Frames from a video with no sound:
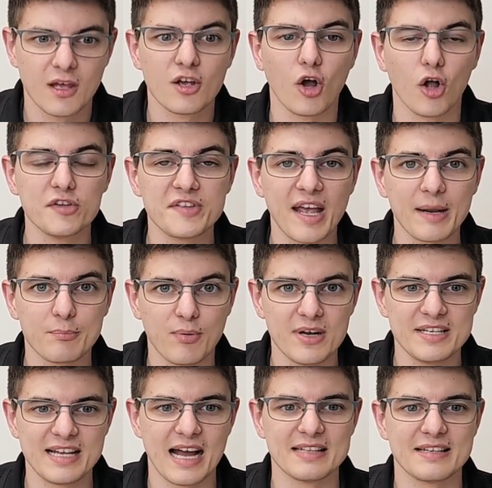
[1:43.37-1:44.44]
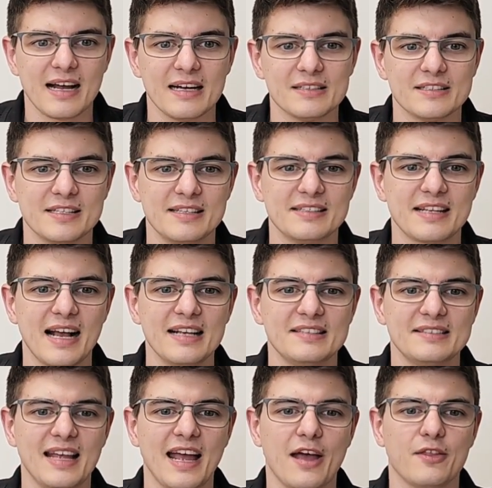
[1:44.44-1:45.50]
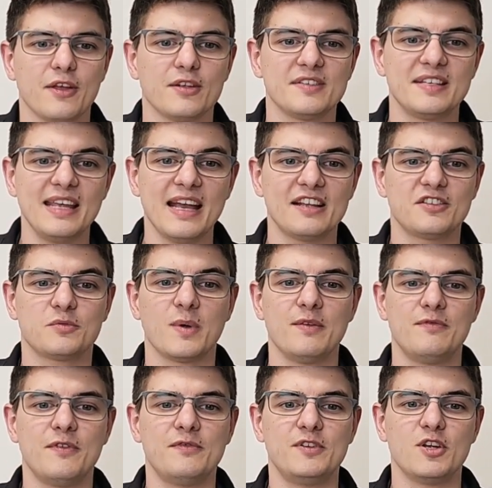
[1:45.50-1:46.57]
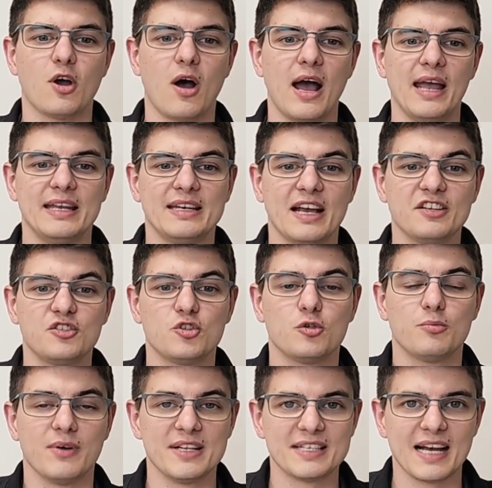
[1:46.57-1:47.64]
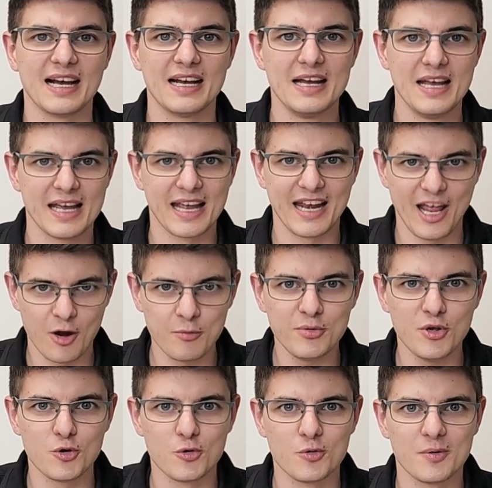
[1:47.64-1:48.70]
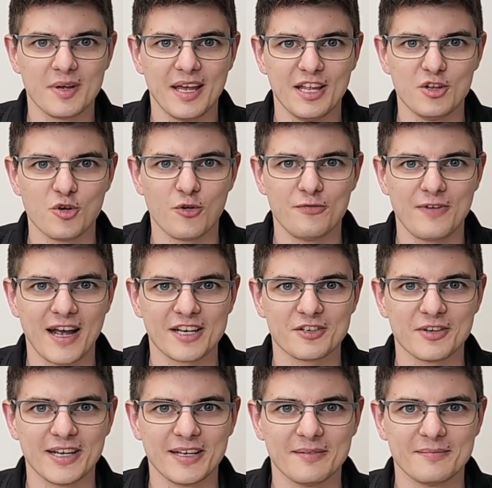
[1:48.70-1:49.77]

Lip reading: Contact Print Data to discuss how the Cx350i industrial printer can help you in your factory.